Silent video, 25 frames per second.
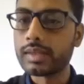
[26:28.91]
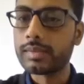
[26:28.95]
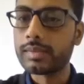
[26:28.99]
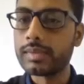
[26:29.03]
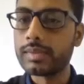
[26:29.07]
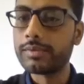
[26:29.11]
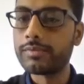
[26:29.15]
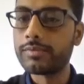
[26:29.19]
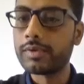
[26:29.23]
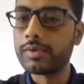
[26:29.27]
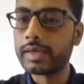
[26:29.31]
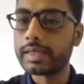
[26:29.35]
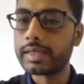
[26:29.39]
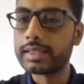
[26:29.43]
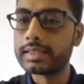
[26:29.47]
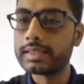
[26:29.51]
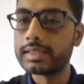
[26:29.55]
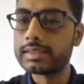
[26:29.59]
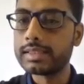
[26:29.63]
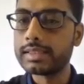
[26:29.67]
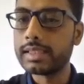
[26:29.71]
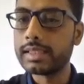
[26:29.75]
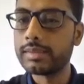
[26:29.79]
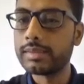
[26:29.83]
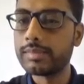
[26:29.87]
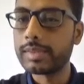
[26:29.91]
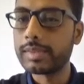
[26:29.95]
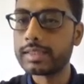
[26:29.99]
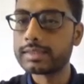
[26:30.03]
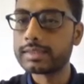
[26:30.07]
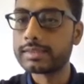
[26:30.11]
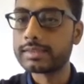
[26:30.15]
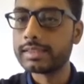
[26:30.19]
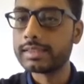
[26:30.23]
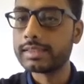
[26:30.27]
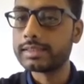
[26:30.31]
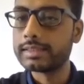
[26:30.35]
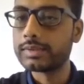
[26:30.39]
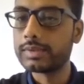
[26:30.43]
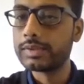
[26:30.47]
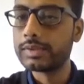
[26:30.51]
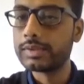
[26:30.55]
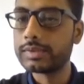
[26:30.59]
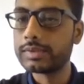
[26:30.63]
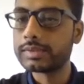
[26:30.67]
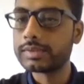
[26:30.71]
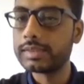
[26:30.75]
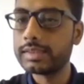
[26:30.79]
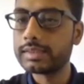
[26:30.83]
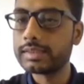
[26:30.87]
Therefore, I can say n minus 3 is equal
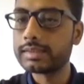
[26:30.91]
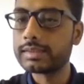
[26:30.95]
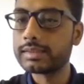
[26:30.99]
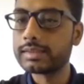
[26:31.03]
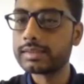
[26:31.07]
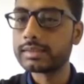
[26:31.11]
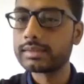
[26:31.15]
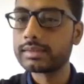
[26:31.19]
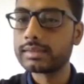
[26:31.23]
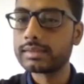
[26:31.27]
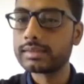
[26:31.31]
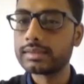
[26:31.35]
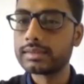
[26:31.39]
to 6,